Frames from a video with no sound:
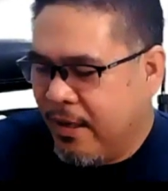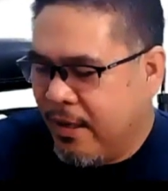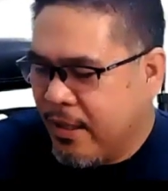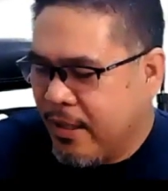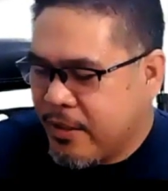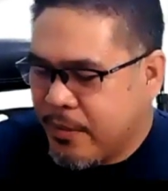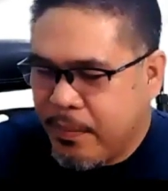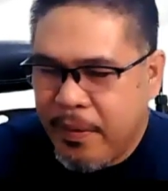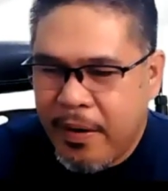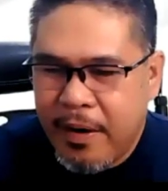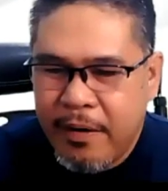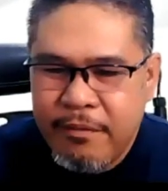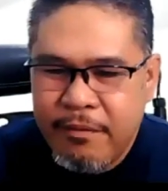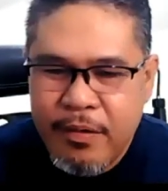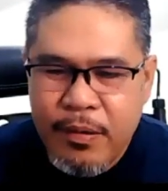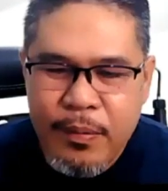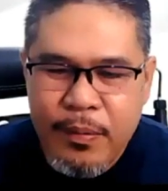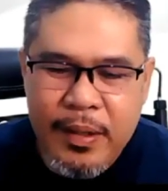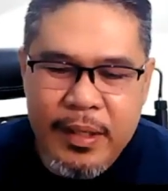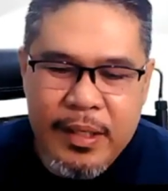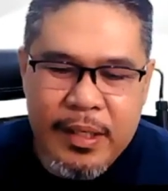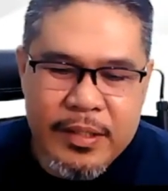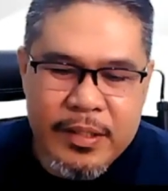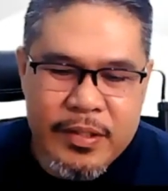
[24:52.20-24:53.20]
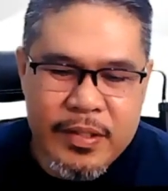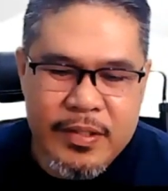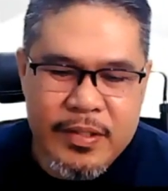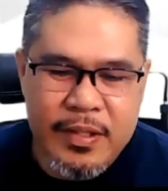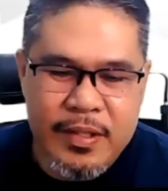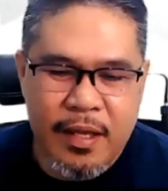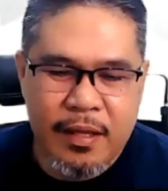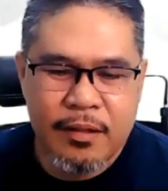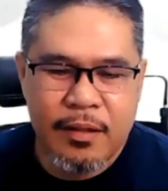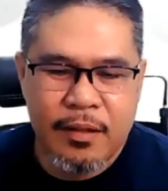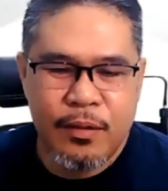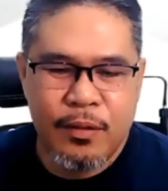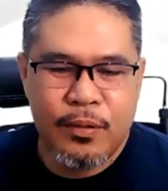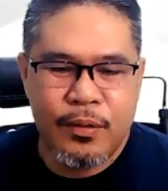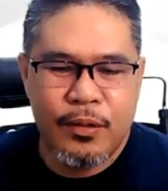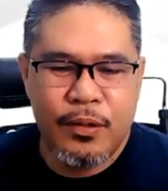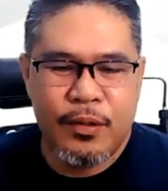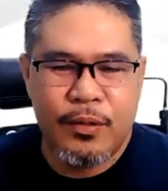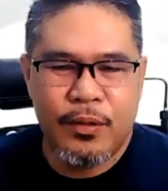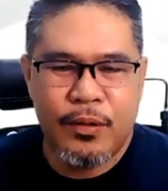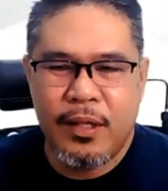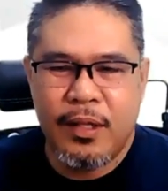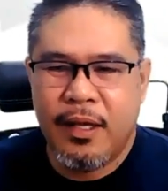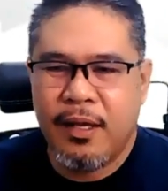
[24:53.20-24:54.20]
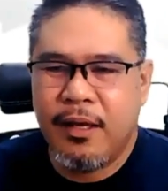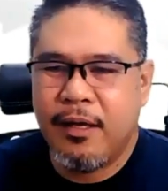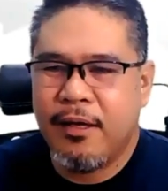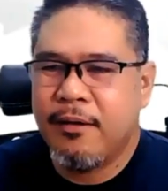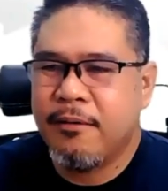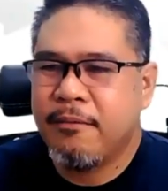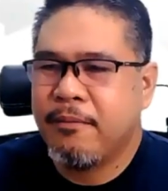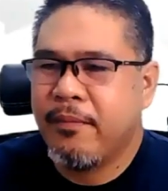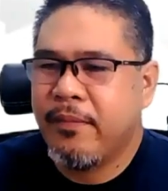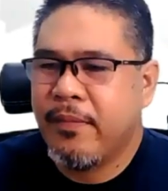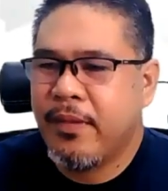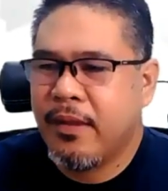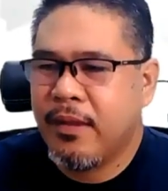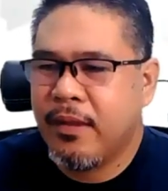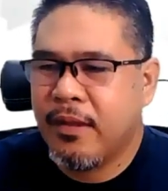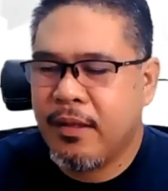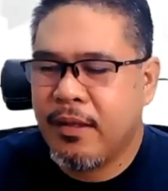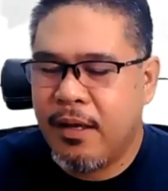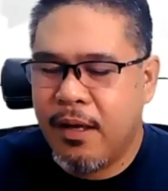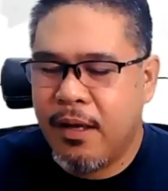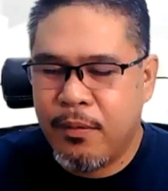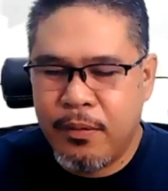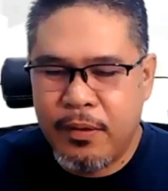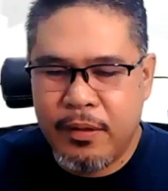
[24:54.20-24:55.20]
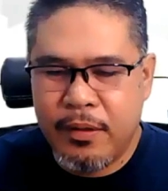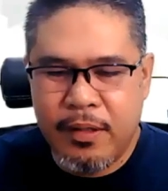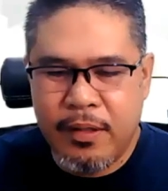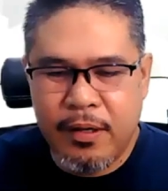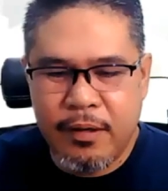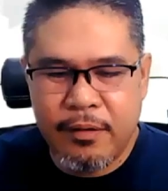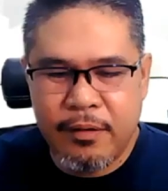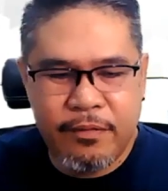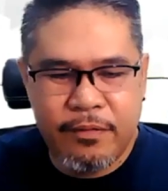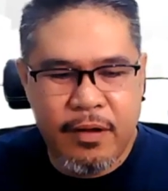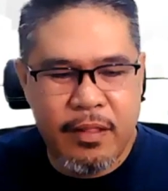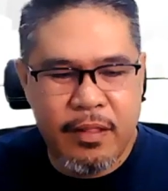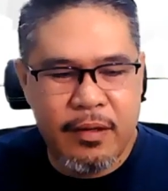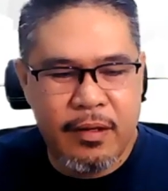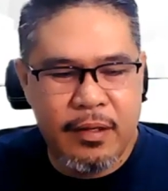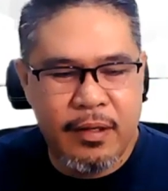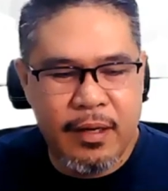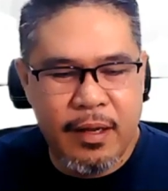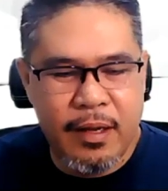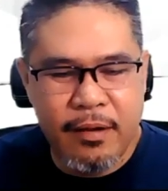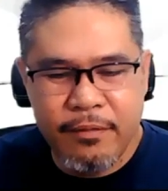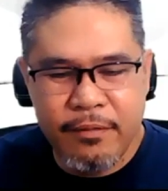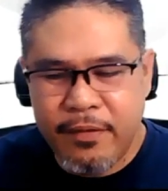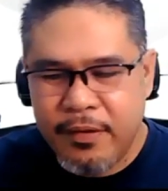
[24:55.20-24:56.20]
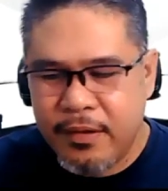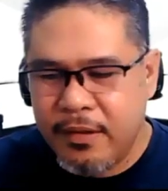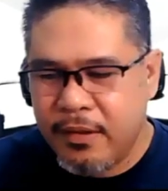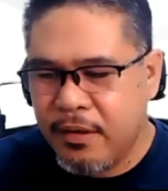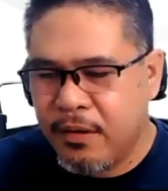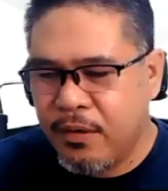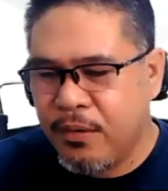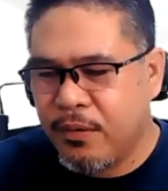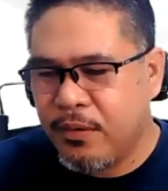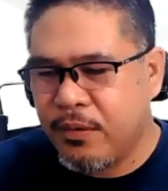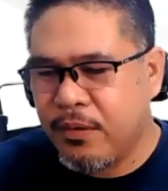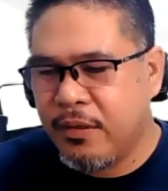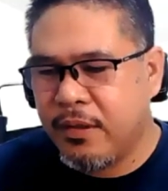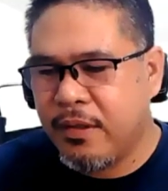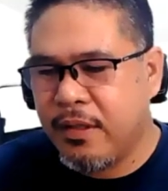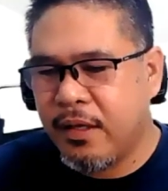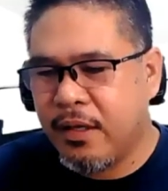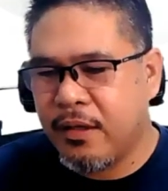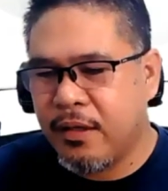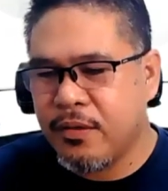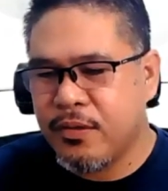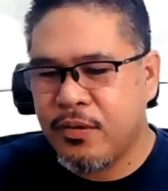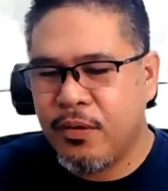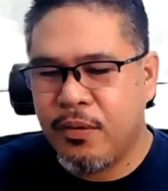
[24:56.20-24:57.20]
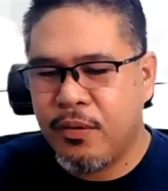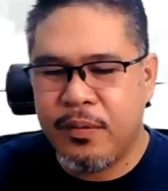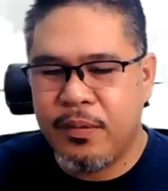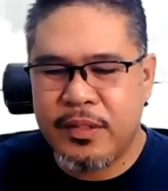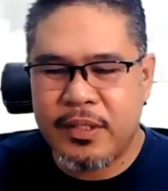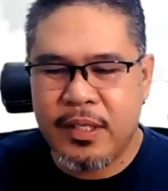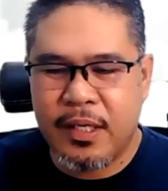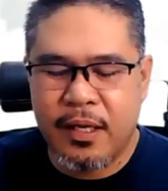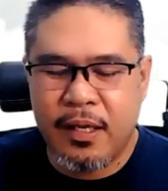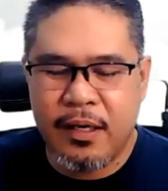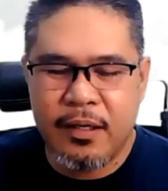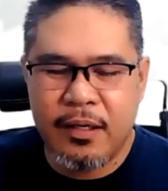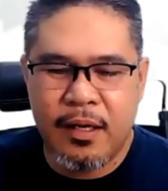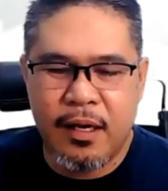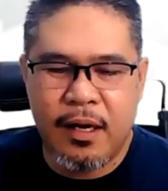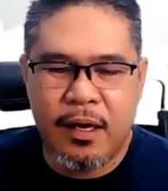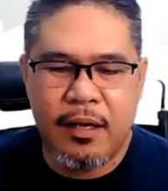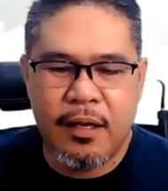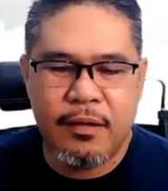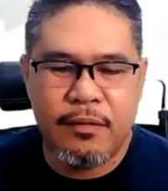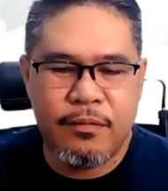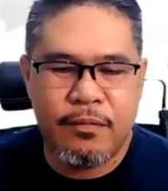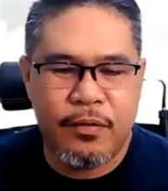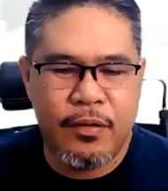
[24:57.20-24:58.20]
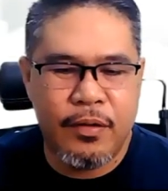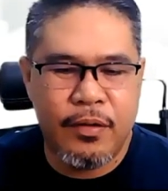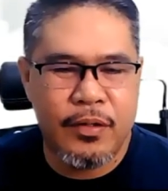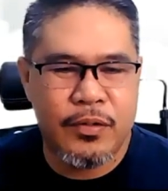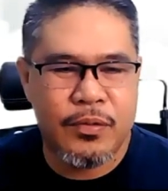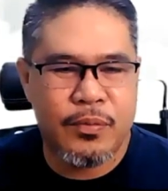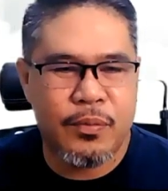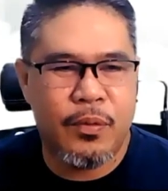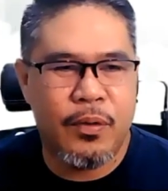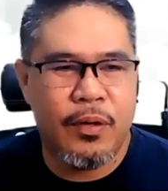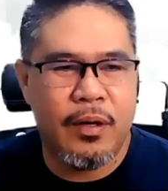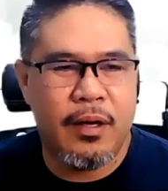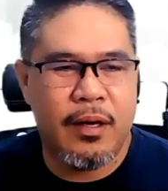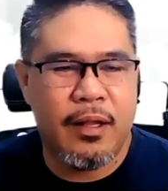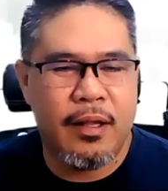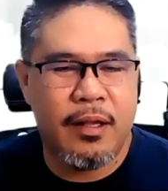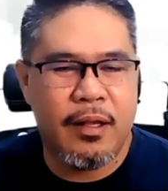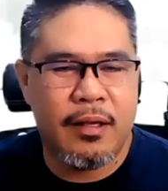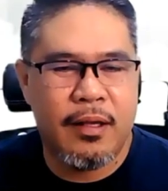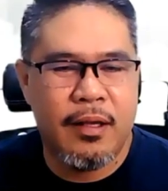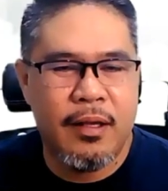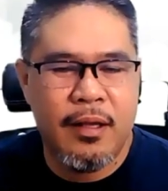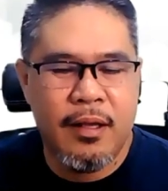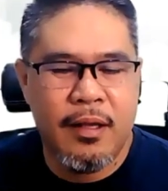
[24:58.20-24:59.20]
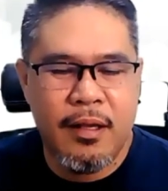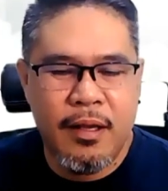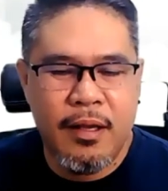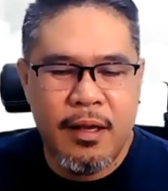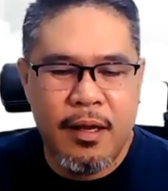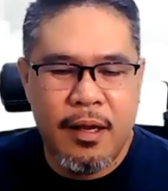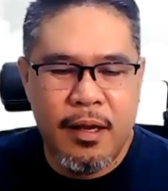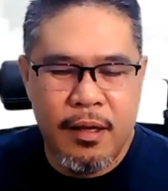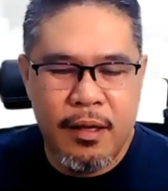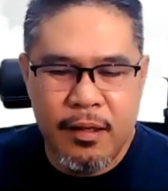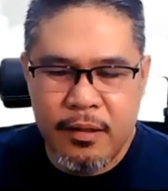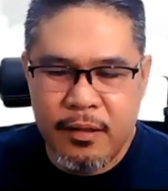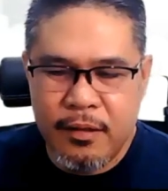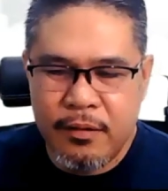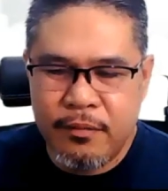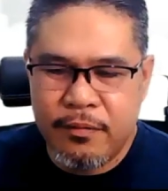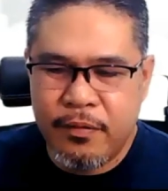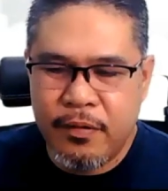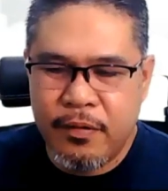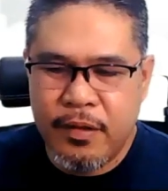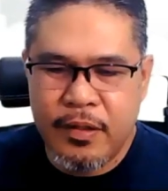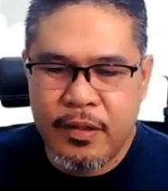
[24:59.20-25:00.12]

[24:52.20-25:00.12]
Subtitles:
Let's pray, everyone, and just thank the Lord today. Our dear Father in heaven, dear Lord, thank you so much again, God, for this morning and